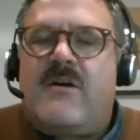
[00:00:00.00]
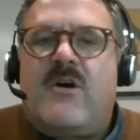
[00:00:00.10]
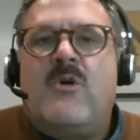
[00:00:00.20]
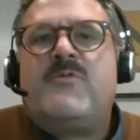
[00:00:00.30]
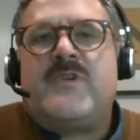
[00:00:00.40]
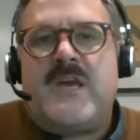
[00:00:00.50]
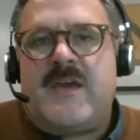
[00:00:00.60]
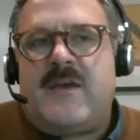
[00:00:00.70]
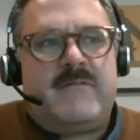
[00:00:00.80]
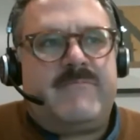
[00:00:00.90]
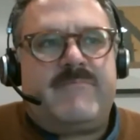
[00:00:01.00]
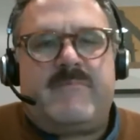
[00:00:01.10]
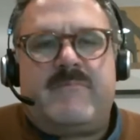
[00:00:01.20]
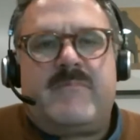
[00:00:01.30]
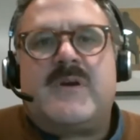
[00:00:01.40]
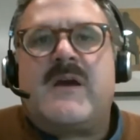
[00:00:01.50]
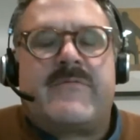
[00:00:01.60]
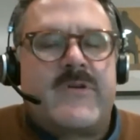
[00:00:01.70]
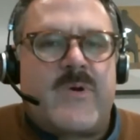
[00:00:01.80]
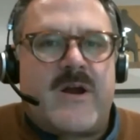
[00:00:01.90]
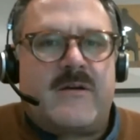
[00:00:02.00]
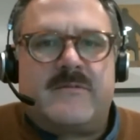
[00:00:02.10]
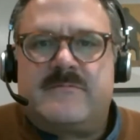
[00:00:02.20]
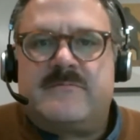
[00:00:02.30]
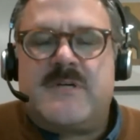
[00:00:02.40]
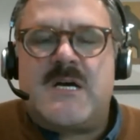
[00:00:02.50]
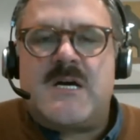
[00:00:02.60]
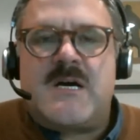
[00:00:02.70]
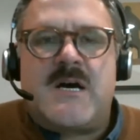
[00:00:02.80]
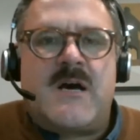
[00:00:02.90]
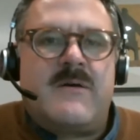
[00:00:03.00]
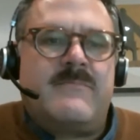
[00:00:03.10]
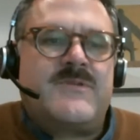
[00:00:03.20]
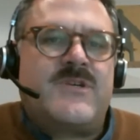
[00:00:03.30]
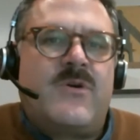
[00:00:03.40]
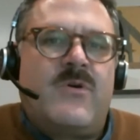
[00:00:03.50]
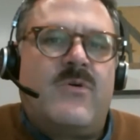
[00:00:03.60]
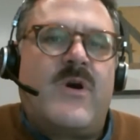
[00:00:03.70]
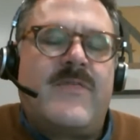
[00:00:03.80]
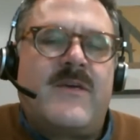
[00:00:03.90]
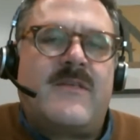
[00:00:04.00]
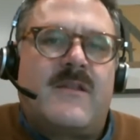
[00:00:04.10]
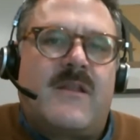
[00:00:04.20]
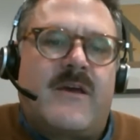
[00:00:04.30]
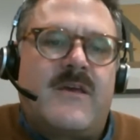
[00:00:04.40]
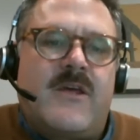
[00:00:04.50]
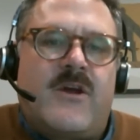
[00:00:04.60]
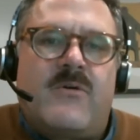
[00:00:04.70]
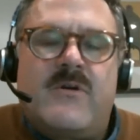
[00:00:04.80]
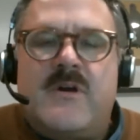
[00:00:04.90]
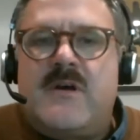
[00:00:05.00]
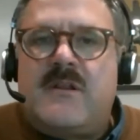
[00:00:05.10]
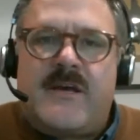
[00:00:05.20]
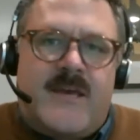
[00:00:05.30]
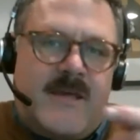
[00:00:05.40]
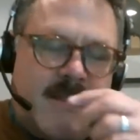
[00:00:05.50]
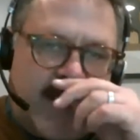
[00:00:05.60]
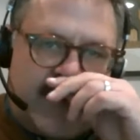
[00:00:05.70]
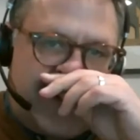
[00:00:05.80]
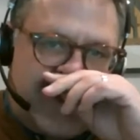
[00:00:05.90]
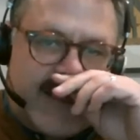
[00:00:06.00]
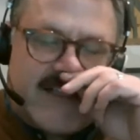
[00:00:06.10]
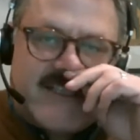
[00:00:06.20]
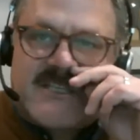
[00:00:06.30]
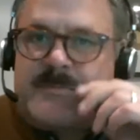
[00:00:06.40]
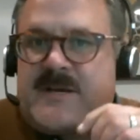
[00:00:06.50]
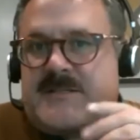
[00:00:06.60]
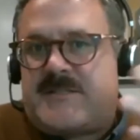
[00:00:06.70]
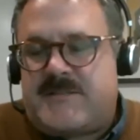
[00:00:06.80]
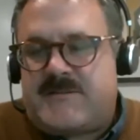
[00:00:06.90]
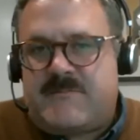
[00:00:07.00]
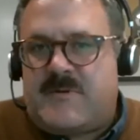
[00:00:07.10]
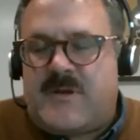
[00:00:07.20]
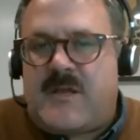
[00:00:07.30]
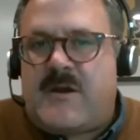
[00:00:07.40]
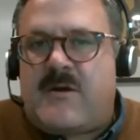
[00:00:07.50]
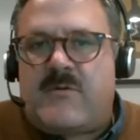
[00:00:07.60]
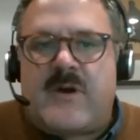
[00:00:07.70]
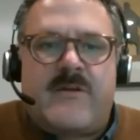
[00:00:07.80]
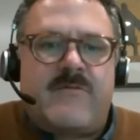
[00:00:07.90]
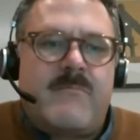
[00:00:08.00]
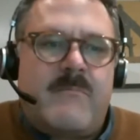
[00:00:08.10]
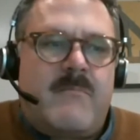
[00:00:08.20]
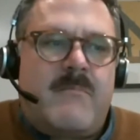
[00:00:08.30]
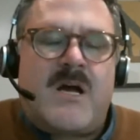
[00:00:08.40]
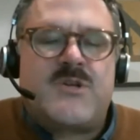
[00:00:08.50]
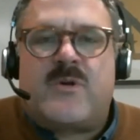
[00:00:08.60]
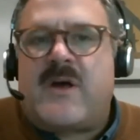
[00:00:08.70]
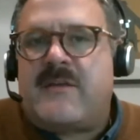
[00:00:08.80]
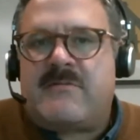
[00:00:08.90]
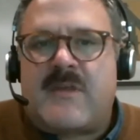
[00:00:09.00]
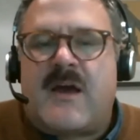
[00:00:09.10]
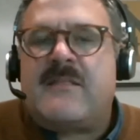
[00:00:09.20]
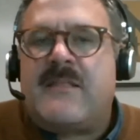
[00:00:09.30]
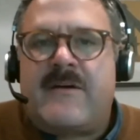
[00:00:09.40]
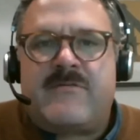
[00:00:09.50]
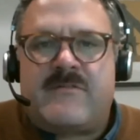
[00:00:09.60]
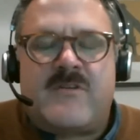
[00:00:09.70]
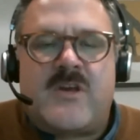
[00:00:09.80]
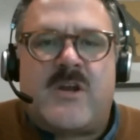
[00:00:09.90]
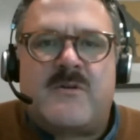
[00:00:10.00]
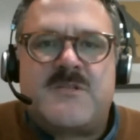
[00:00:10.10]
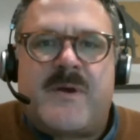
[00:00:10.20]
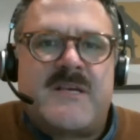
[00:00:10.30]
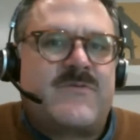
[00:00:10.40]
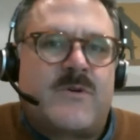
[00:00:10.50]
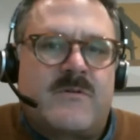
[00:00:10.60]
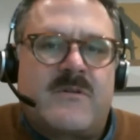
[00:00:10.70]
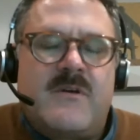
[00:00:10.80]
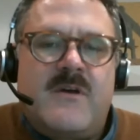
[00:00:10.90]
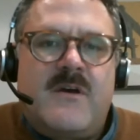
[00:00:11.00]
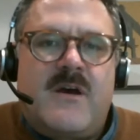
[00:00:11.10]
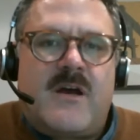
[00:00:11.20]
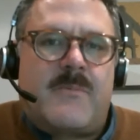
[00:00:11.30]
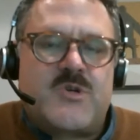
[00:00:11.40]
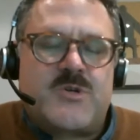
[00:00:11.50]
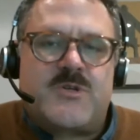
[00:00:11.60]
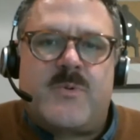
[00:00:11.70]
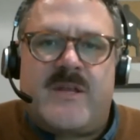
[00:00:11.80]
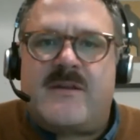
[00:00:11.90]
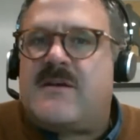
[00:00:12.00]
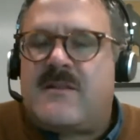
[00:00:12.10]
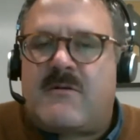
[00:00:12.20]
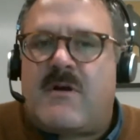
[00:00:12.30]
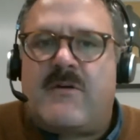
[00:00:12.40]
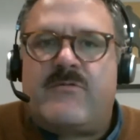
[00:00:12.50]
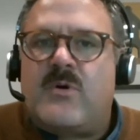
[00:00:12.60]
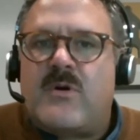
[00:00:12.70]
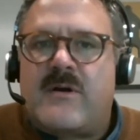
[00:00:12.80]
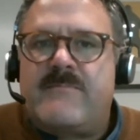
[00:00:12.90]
Hopefully everywhere. So I think that, like, like in that sixplex, kind of module, I left, a space for a commercial suite in the ground floor.